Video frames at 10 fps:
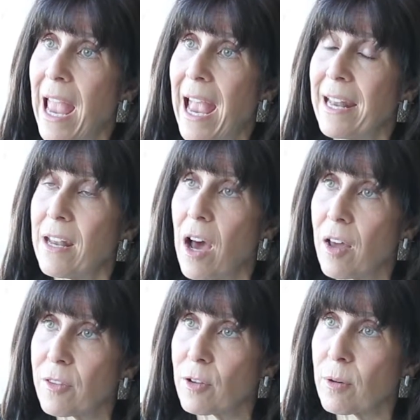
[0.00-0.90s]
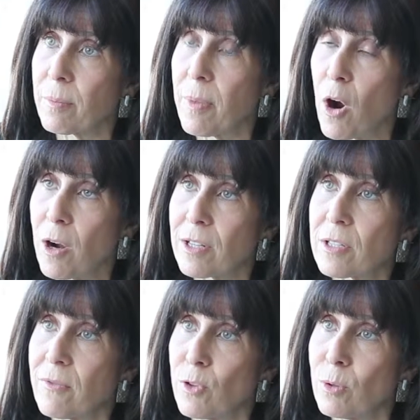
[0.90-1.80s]
and other parts
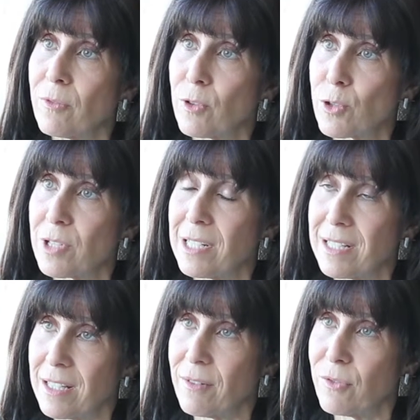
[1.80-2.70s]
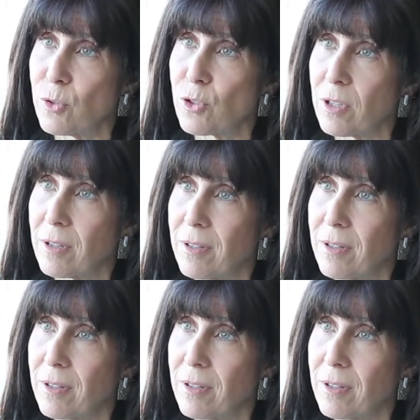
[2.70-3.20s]
of universities in the future.